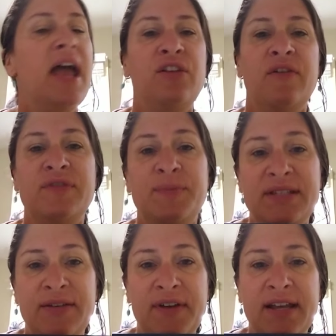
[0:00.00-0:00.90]
And you have
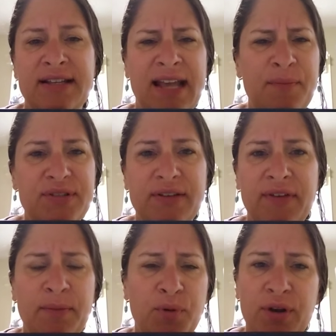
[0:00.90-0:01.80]
specific examples of
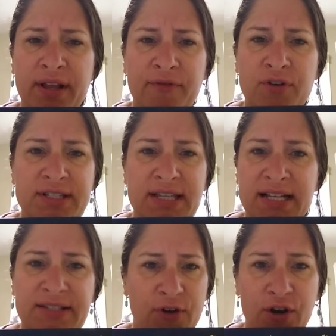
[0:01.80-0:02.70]
him putting first
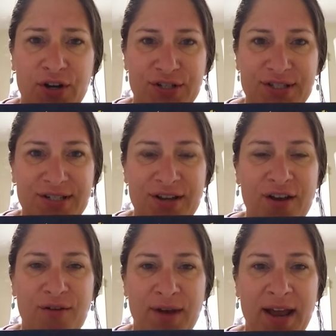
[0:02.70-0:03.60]
things first,
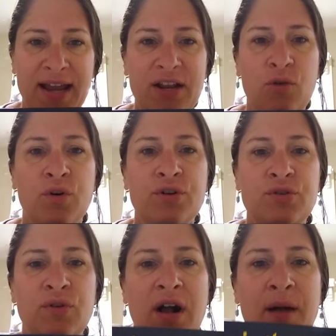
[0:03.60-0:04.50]
right, in order
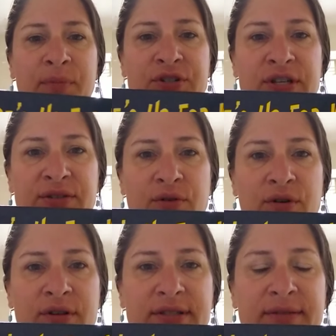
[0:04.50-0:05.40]
to accomplish his
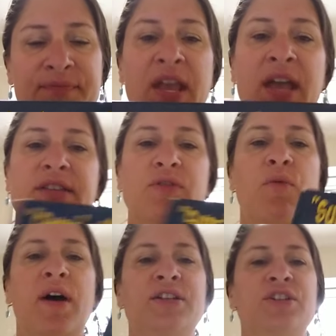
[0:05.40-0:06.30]
goals. So I
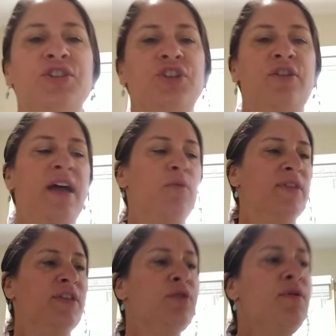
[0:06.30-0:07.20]
wanted to share that
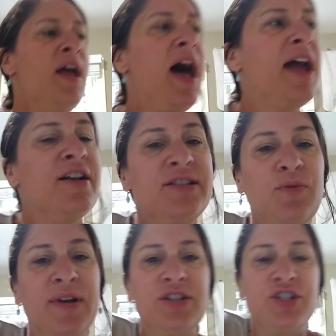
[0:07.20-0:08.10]
with you. I also
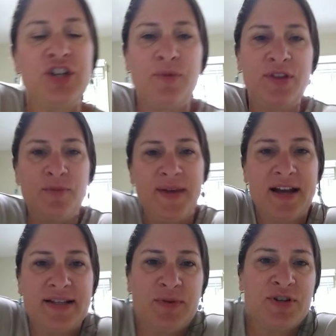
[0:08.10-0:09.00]
wanted to share with you
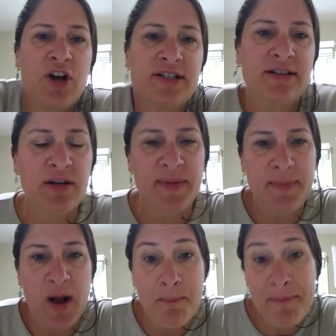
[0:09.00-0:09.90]
because we've talked a little bit
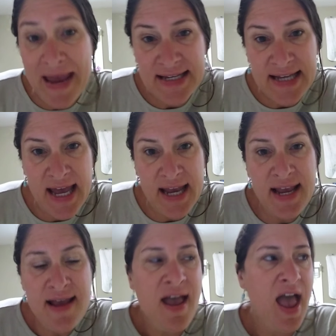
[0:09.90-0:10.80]
about May
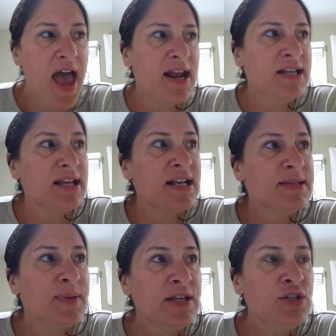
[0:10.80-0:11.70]
Day, and I
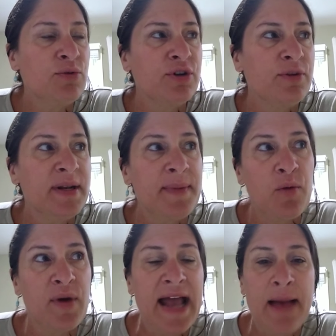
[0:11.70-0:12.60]
explained to you a little bit about
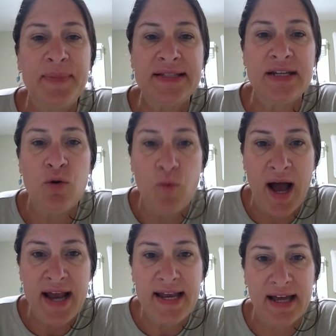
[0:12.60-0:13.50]
what happens in
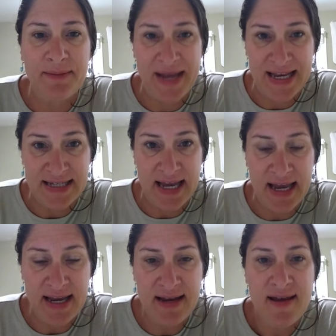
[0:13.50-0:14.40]
Hawaii on May
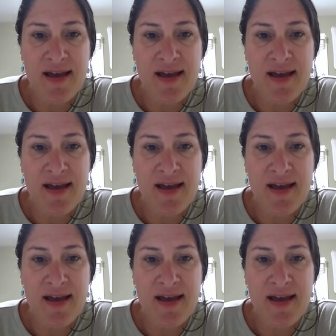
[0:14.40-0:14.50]
Day,